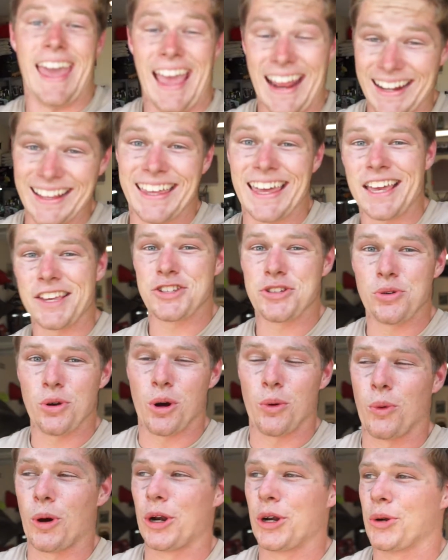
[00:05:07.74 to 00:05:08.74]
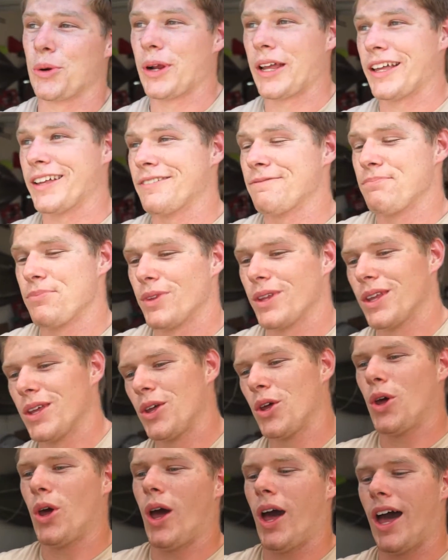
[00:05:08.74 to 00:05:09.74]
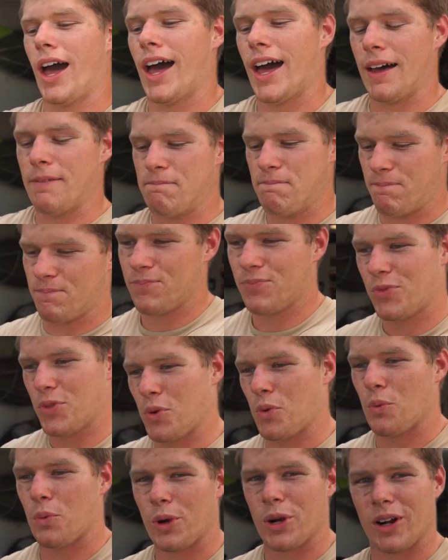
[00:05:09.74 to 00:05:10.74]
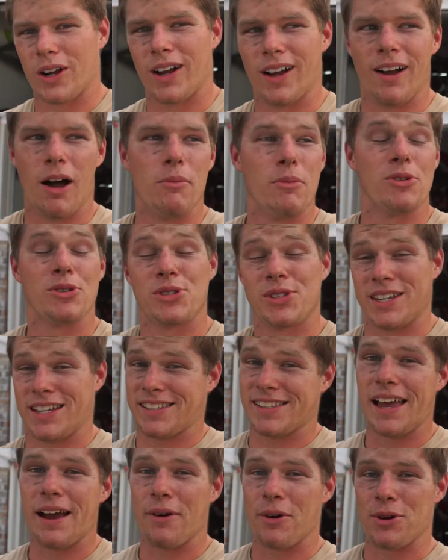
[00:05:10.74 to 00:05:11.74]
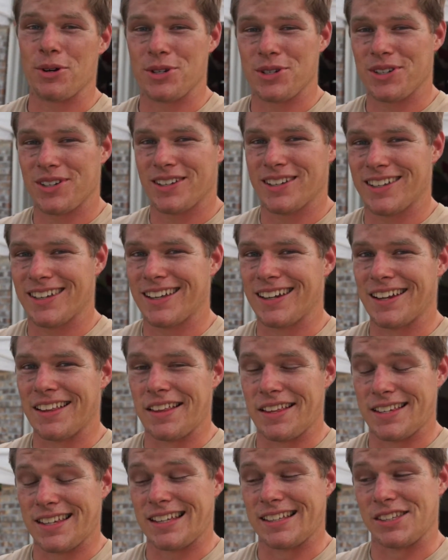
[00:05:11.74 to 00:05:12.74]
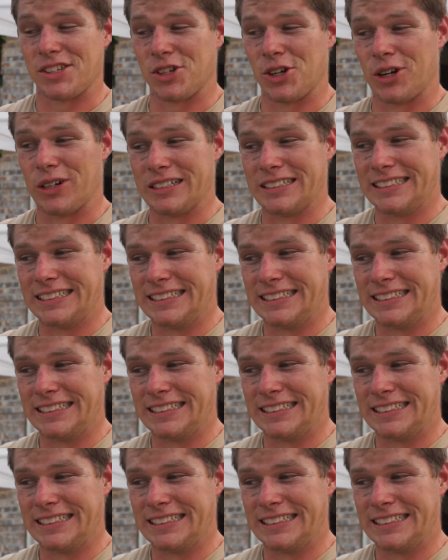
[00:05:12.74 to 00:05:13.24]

And in case you are wondering, we're almost 6 hours into this install.